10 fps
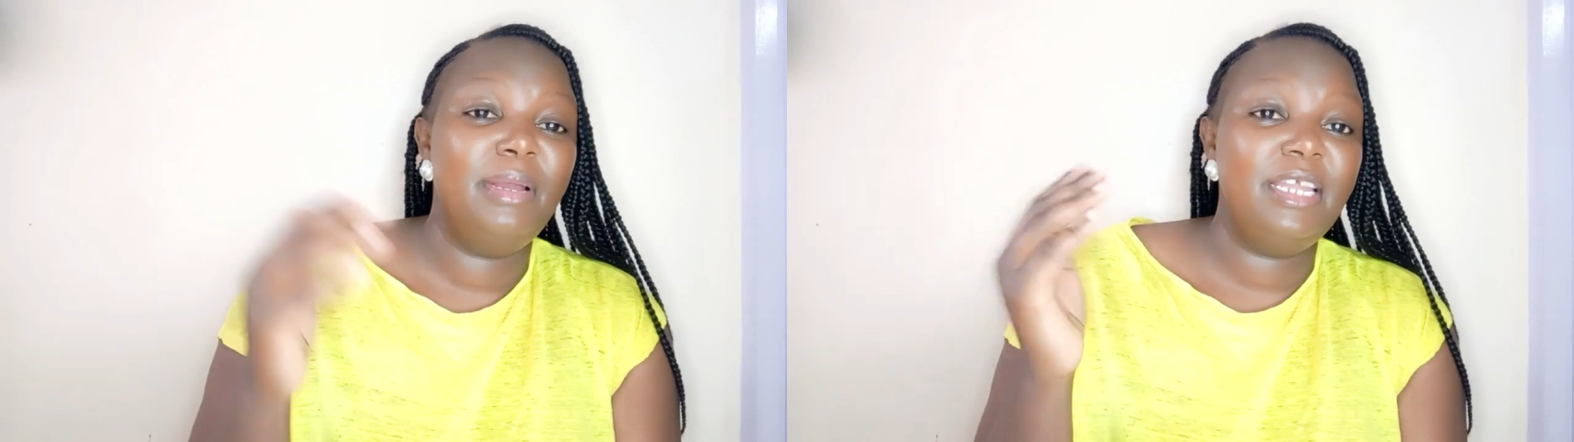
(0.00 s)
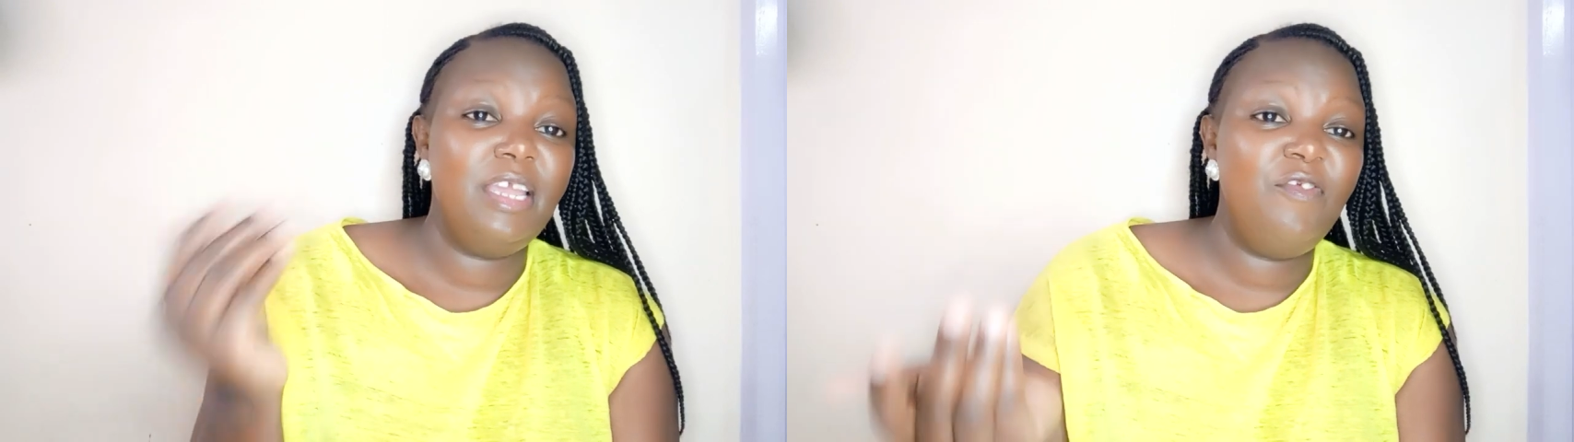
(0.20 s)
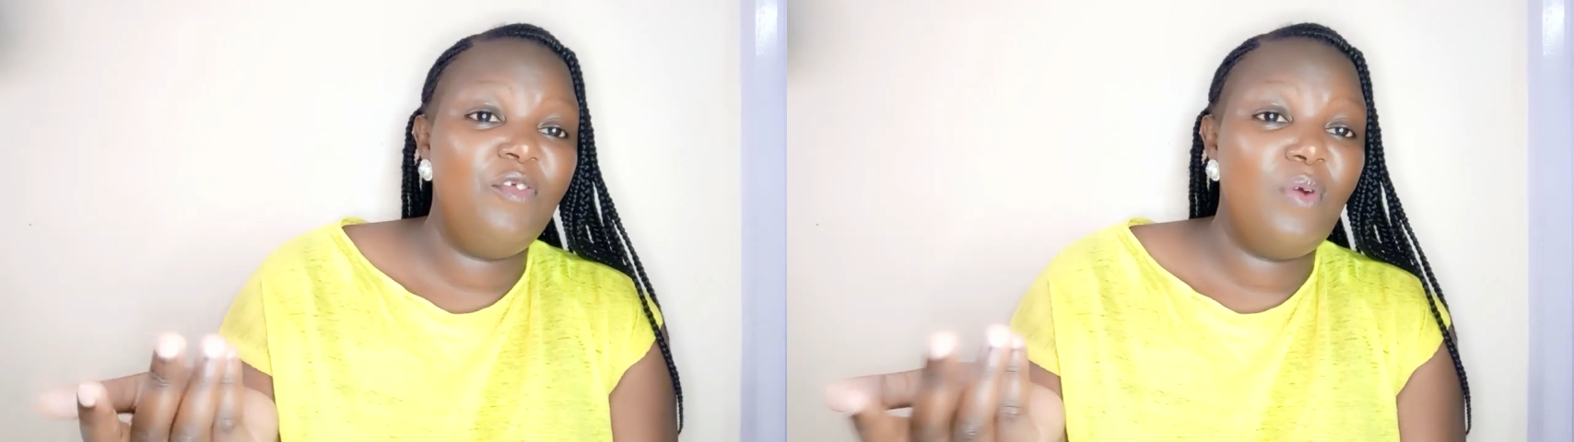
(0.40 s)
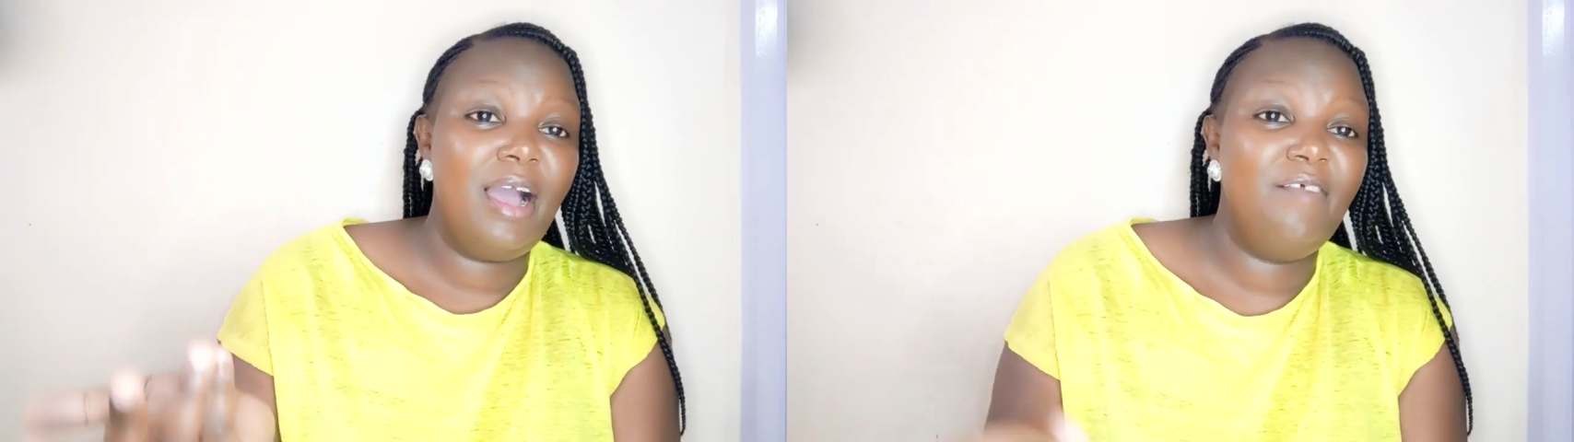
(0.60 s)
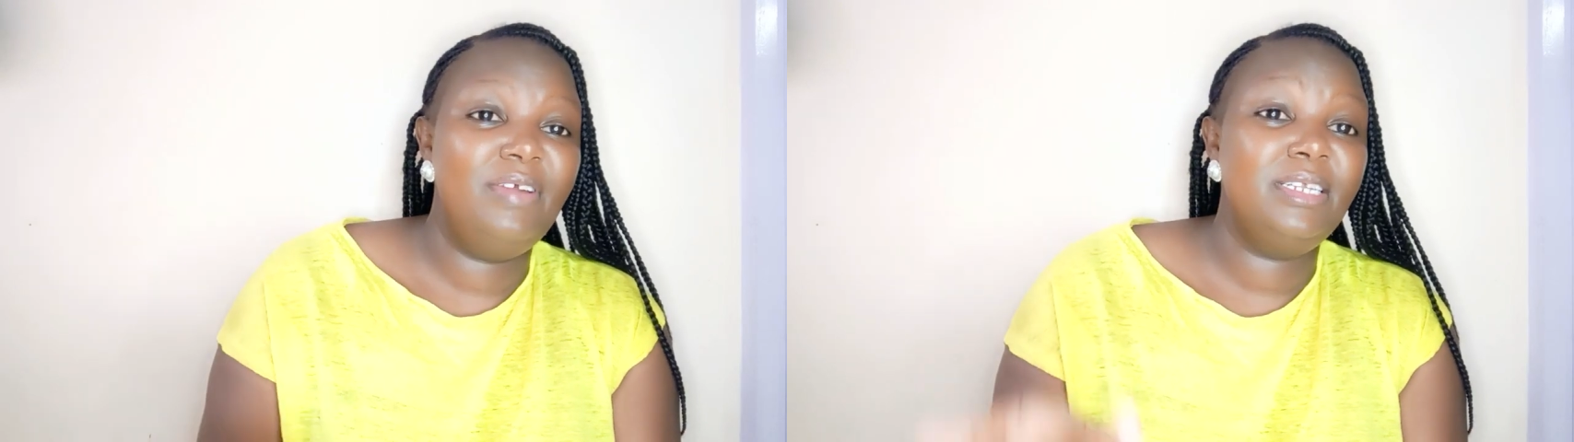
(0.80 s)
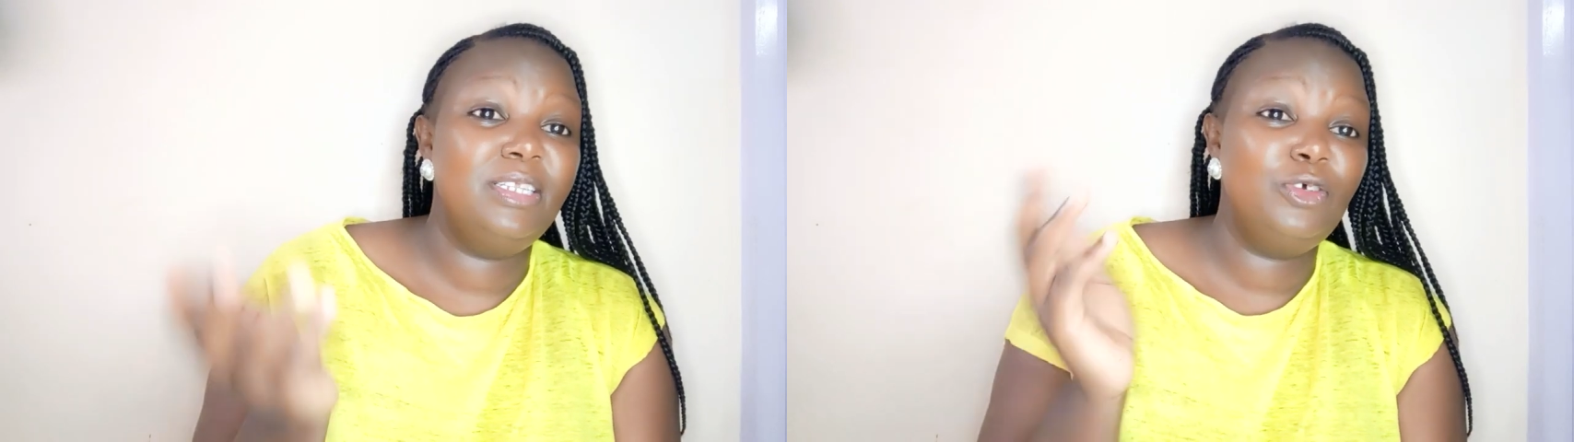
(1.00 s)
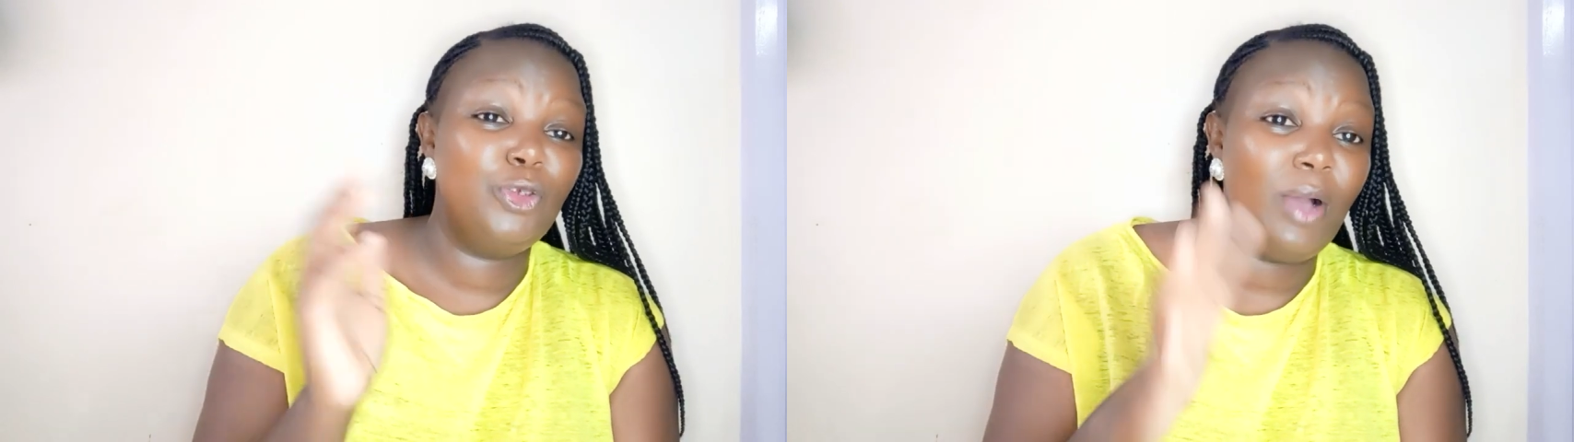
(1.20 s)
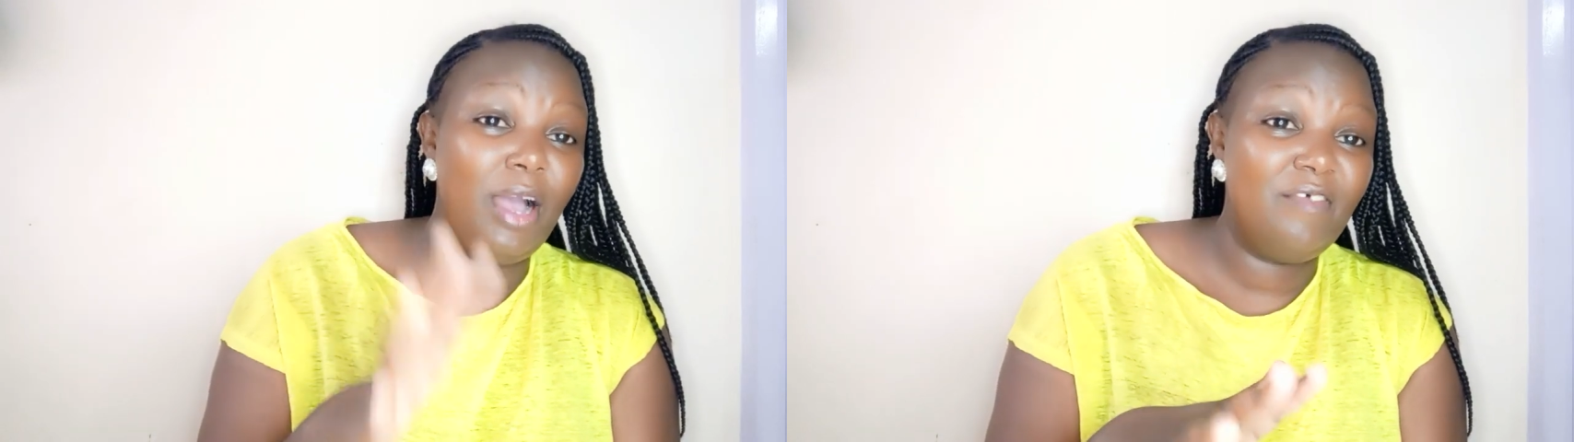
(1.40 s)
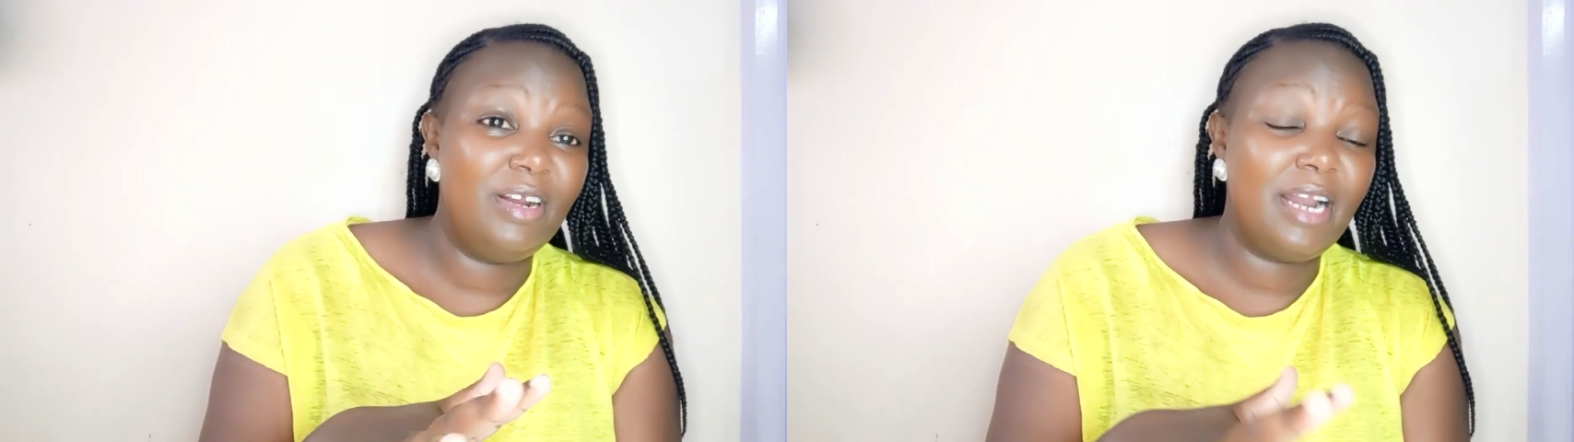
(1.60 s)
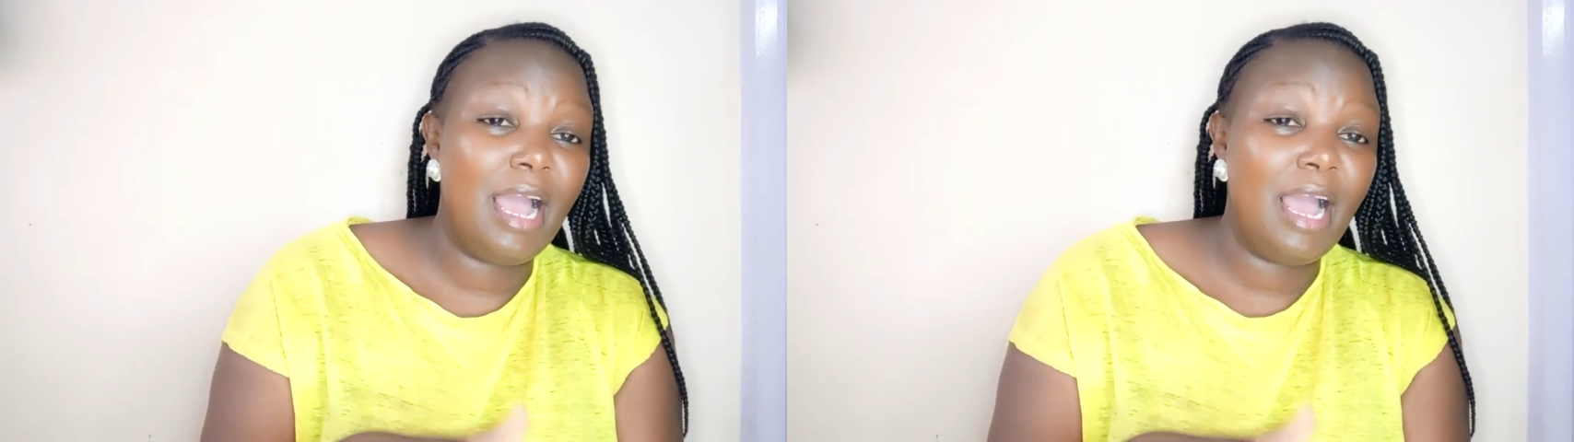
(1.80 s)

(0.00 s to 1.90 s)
and if you haven't, they also have an